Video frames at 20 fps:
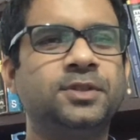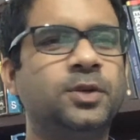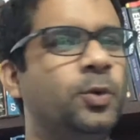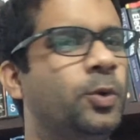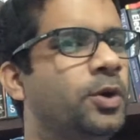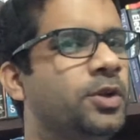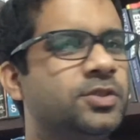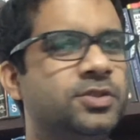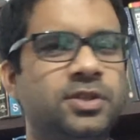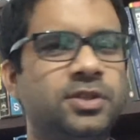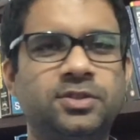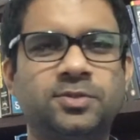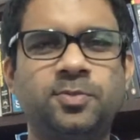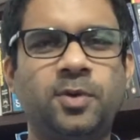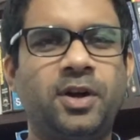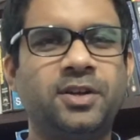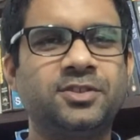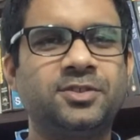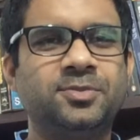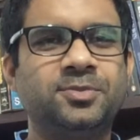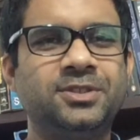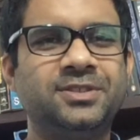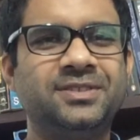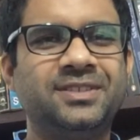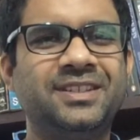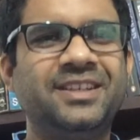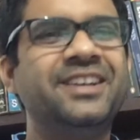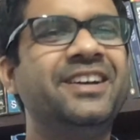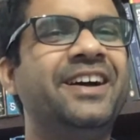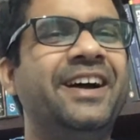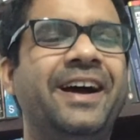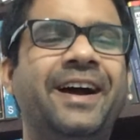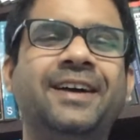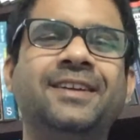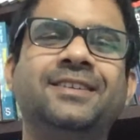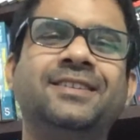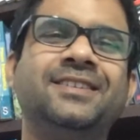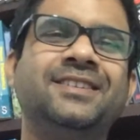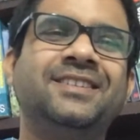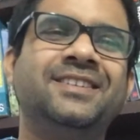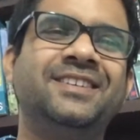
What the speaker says: Who is responsible? And